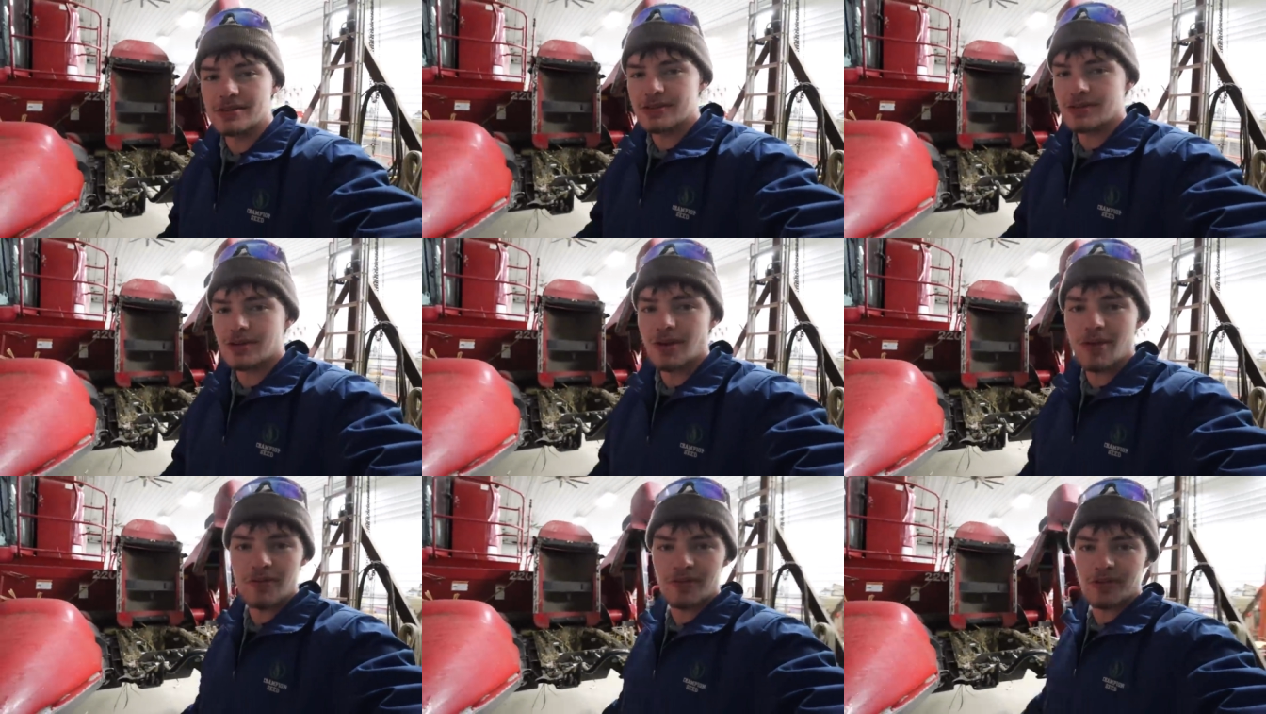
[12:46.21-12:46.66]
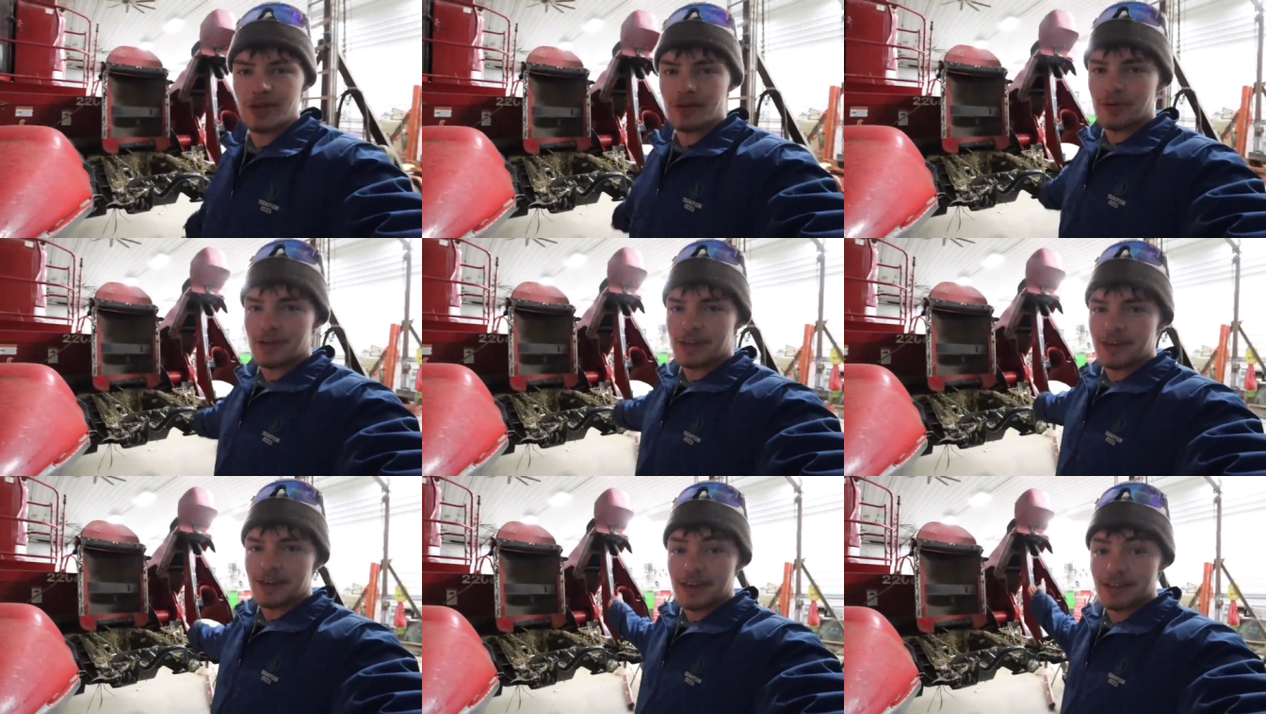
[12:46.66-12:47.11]
Just hopefully
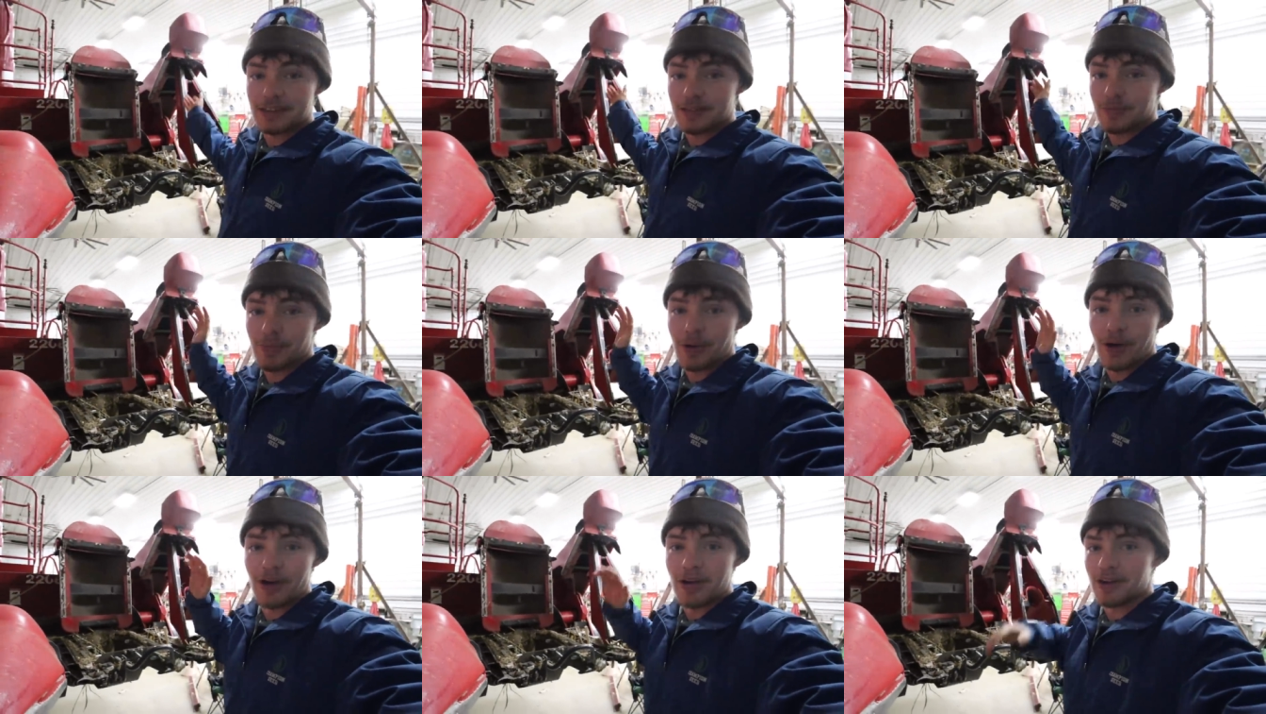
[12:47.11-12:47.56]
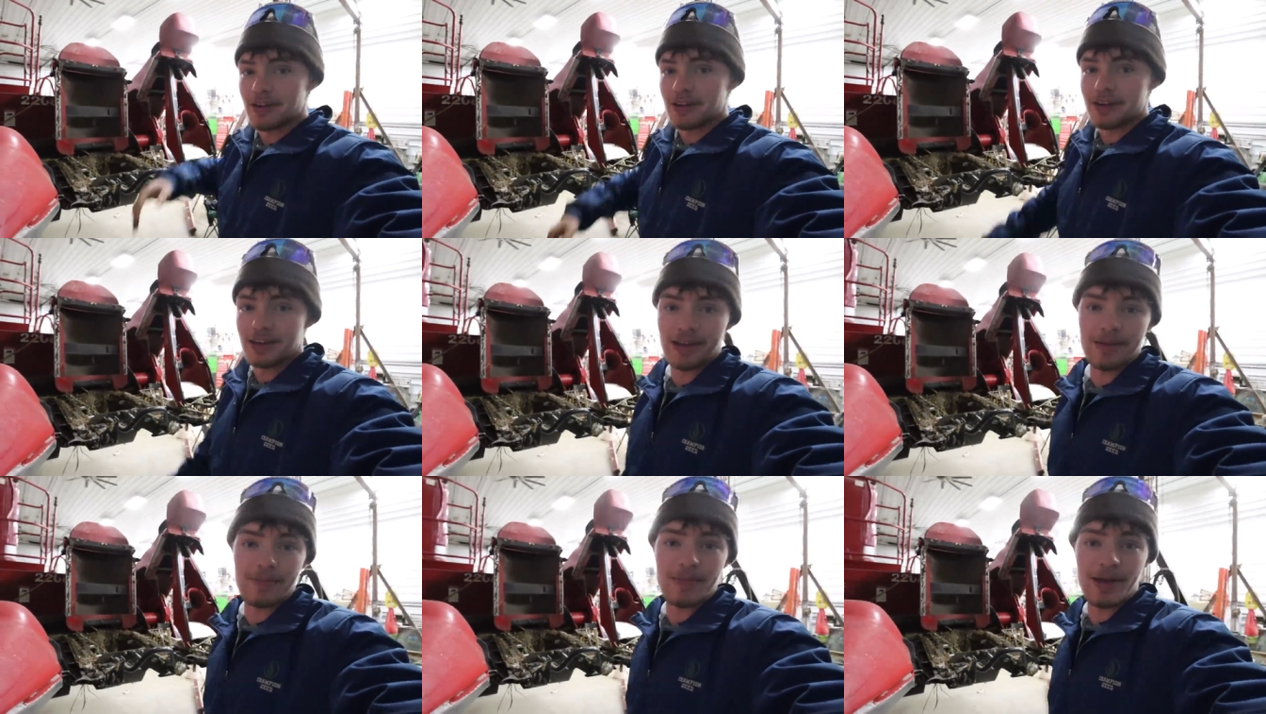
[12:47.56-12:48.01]
we can get the part
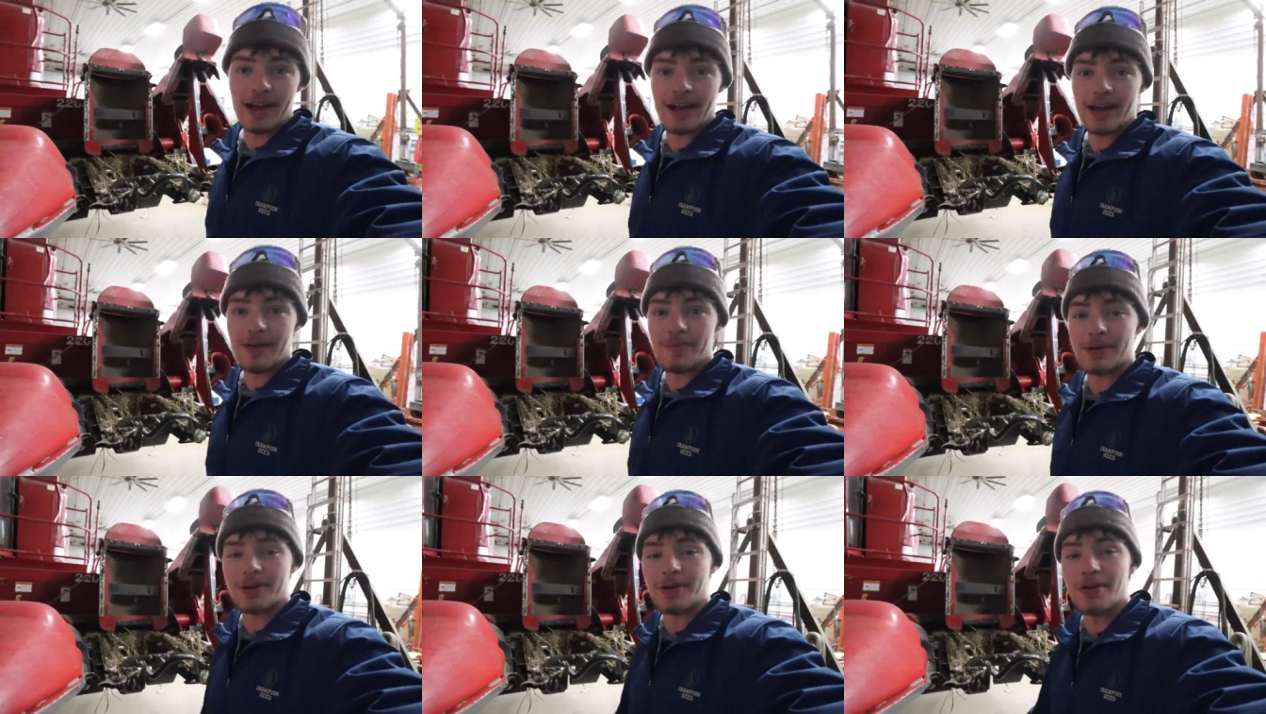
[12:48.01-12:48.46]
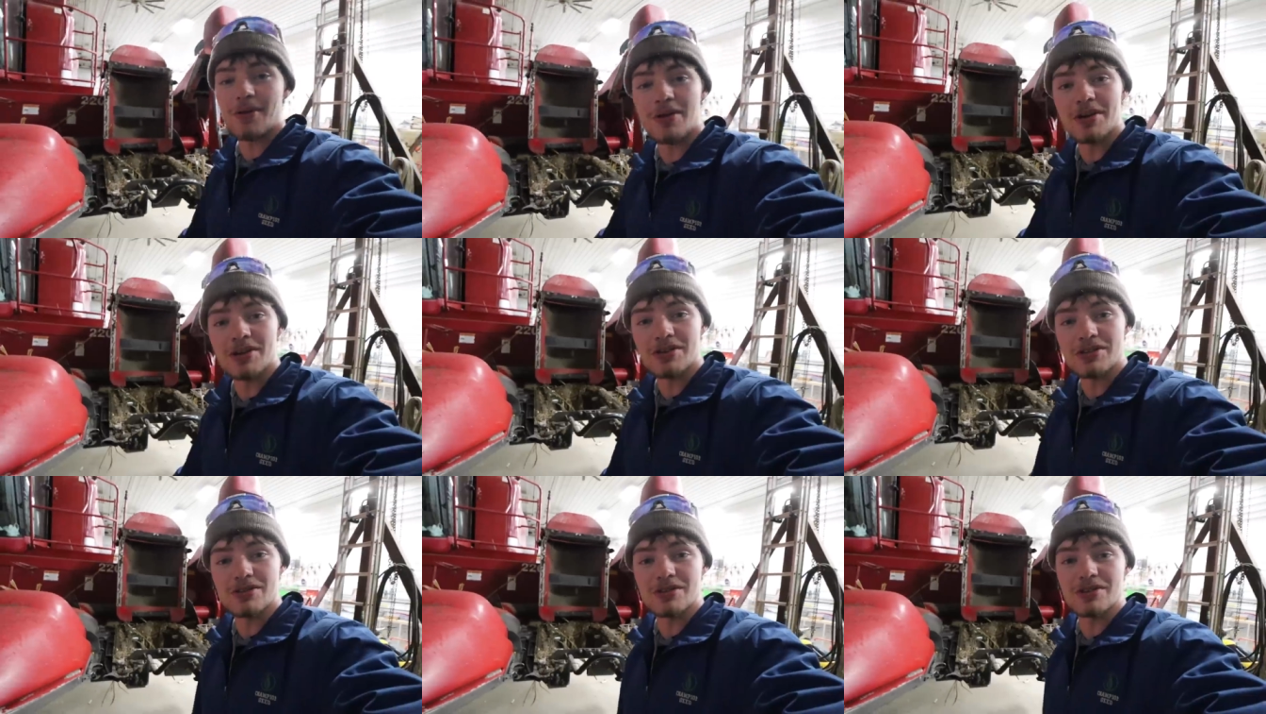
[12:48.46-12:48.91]
and get back up and
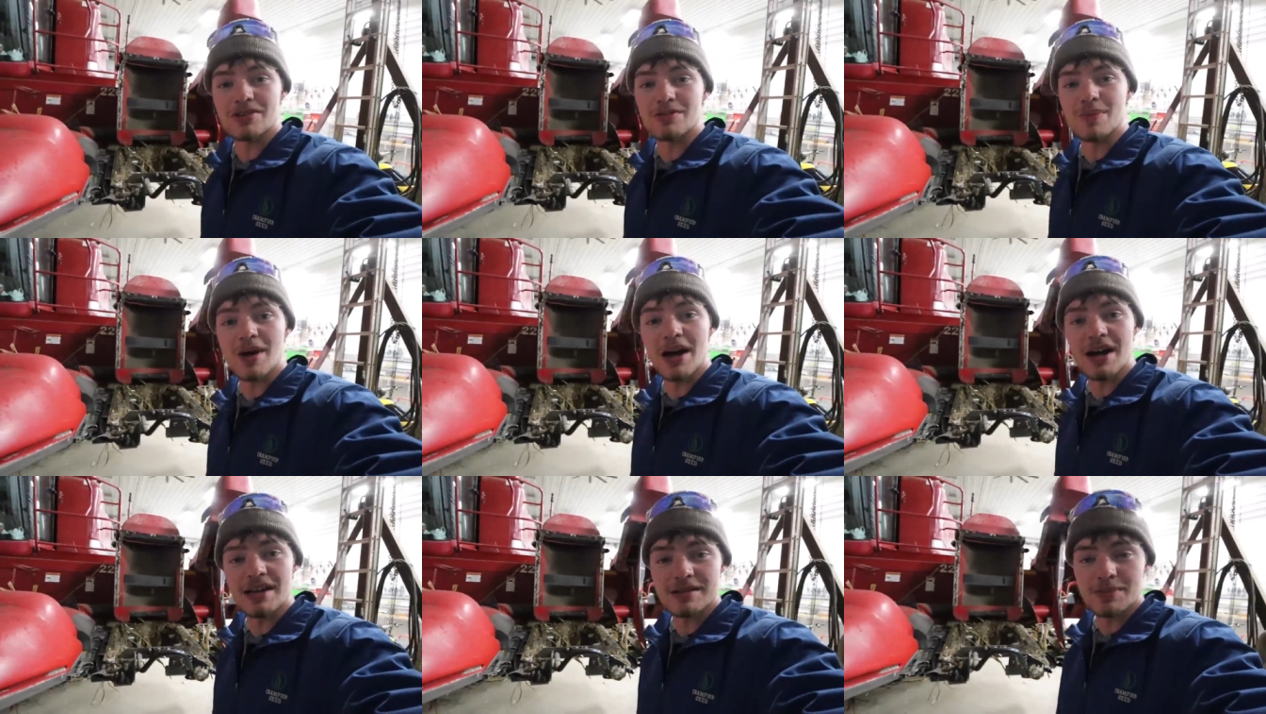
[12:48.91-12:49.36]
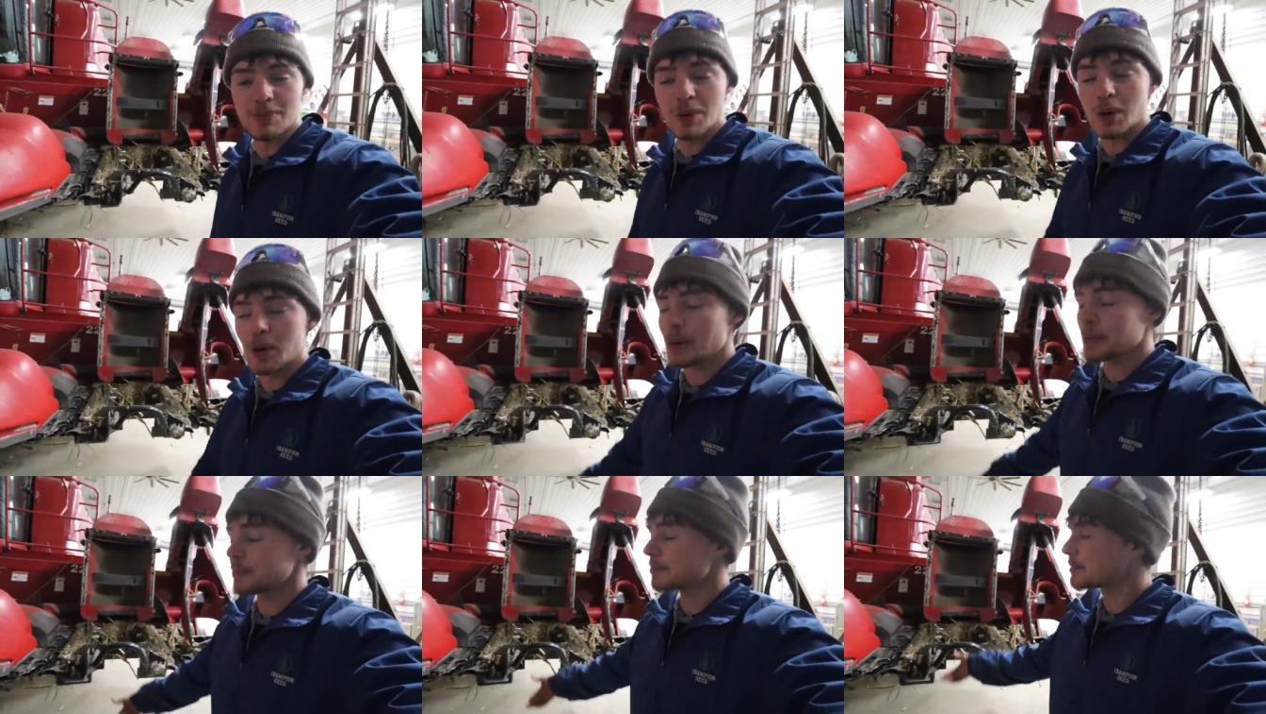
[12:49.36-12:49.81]
going as soon as
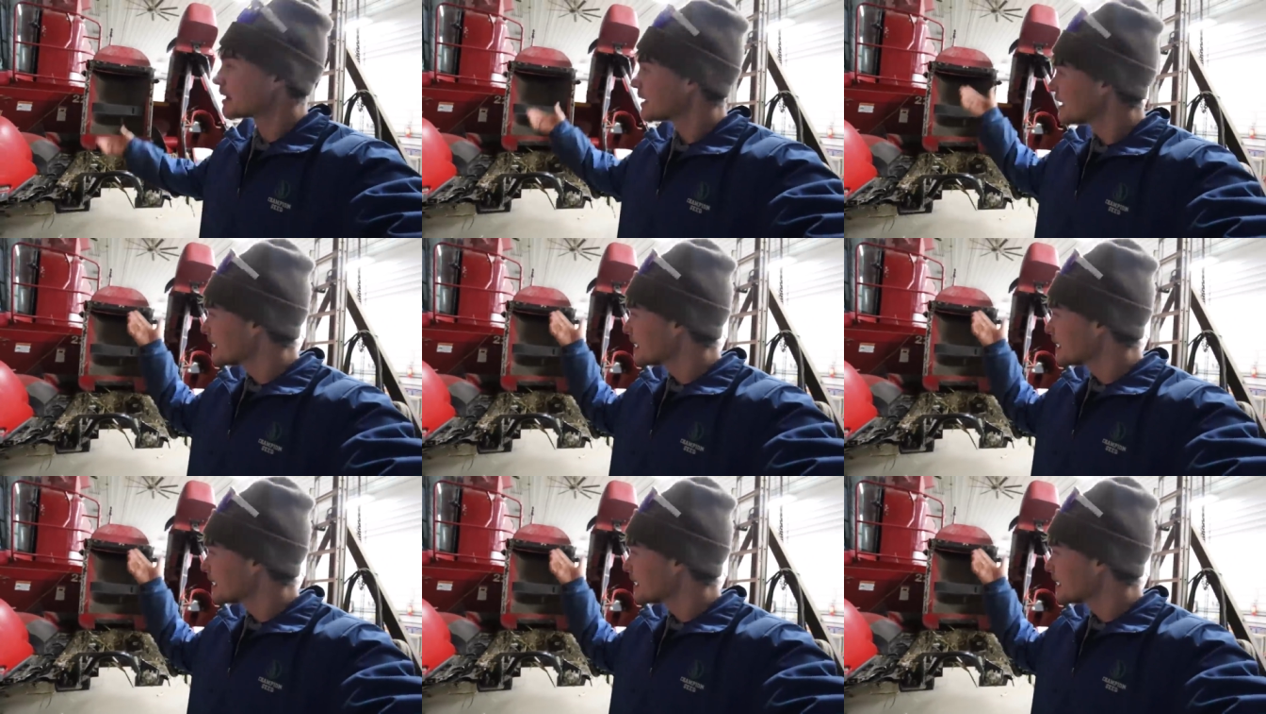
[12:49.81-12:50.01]
possible.